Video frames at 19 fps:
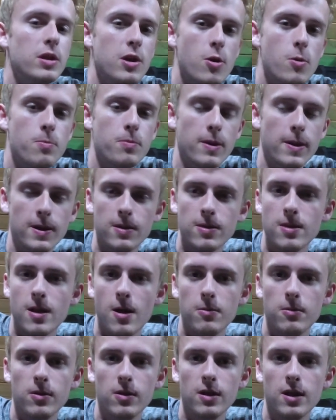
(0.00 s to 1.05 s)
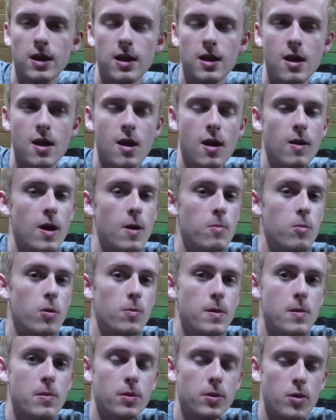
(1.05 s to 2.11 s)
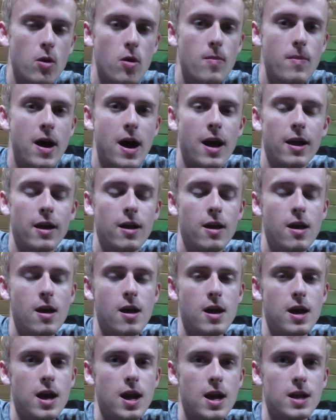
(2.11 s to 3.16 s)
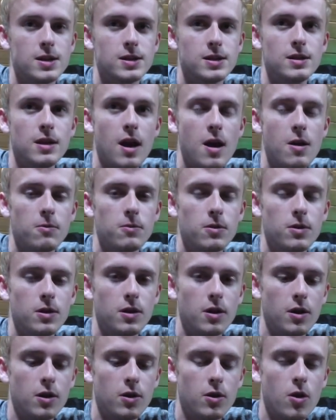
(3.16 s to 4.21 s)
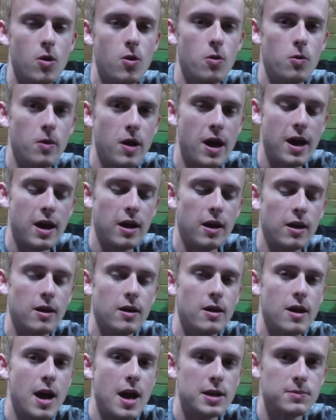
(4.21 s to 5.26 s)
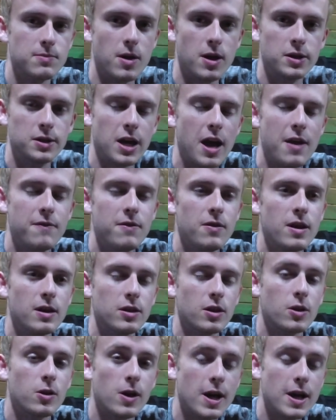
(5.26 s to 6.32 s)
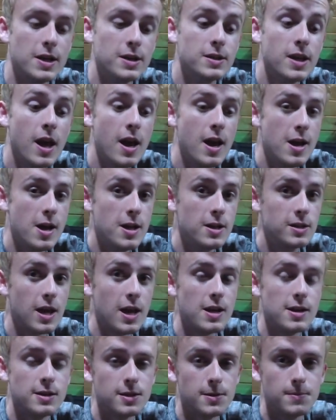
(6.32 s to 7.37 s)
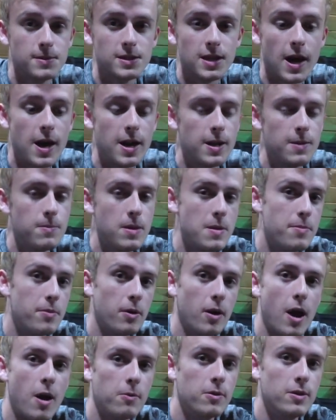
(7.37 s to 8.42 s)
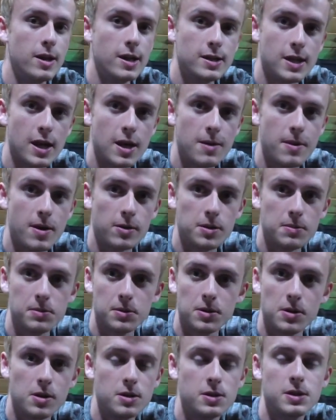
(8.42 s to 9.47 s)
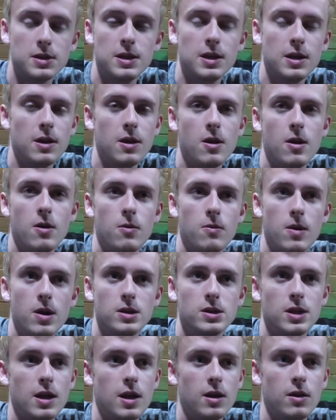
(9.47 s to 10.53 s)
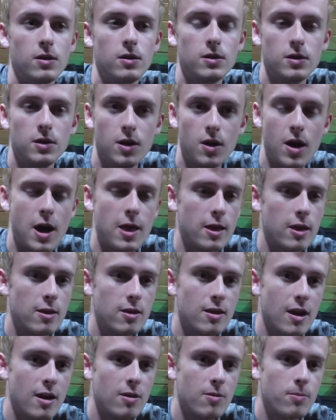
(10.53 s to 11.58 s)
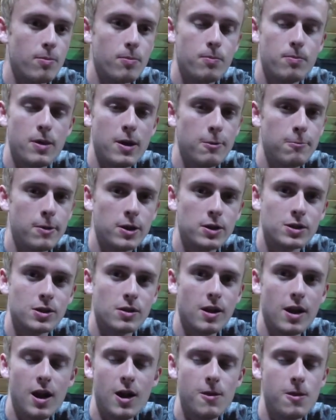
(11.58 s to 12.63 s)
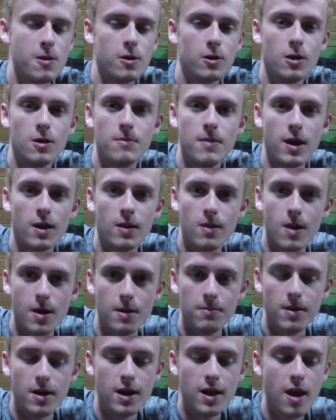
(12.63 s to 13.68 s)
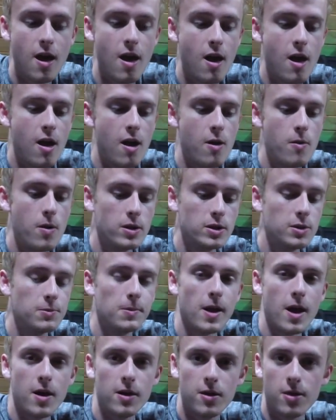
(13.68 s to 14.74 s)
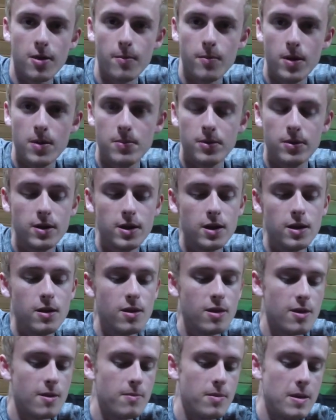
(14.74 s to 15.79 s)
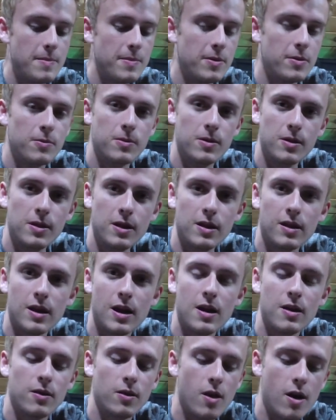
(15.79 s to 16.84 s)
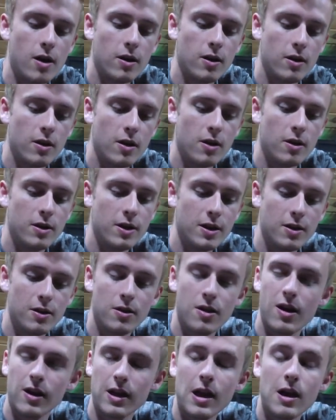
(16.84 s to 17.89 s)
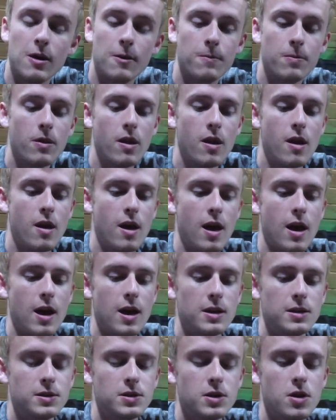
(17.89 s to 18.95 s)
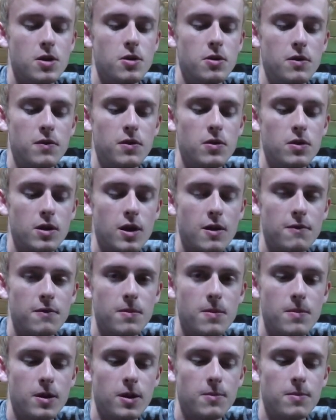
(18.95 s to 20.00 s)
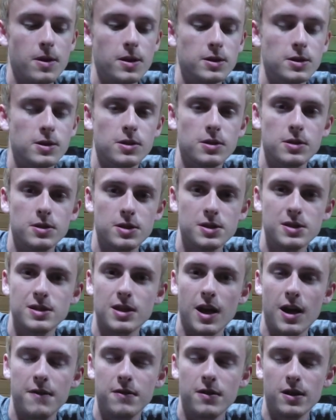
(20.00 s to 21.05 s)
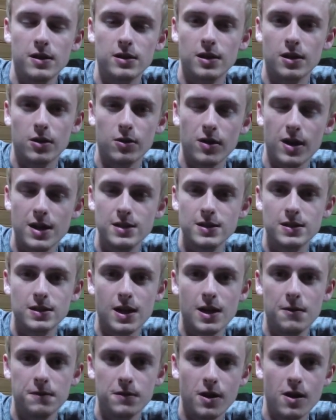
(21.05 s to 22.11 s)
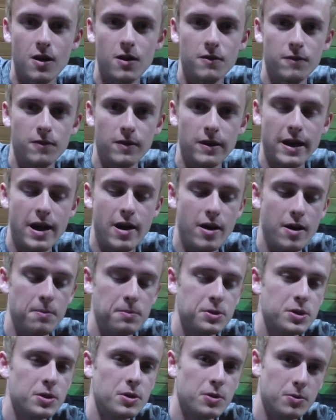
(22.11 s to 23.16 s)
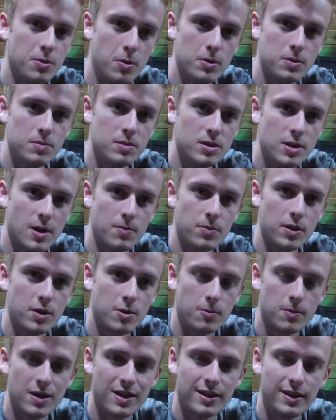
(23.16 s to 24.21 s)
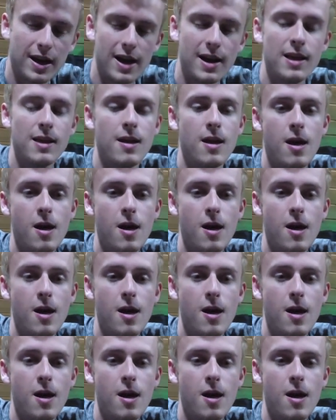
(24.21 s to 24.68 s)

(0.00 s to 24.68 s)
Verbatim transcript: the open, it's not really, a lot more people know about it, it's not really going to go away as much. I feel like the craze is kind of subsided. People got really excited about cryptocurrency, which they, had this nice big picture in their head that they're going to make a lot of money, which in reality some people did, and some people really kind of didn't luck out. And so if you look at it from the bigger picture, I feel like the craze is kind of gone for now, and I'm sure there will always be something to reignite it,